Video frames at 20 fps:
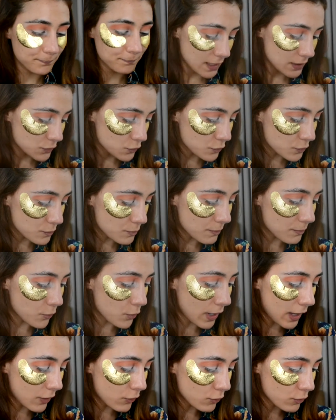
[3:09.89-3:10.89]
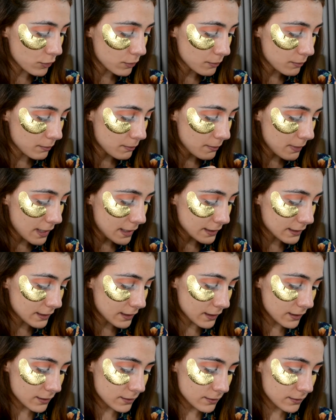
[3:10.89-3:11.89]
que es un morado
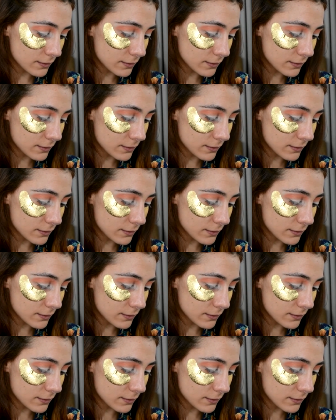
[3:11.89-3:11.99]
mate,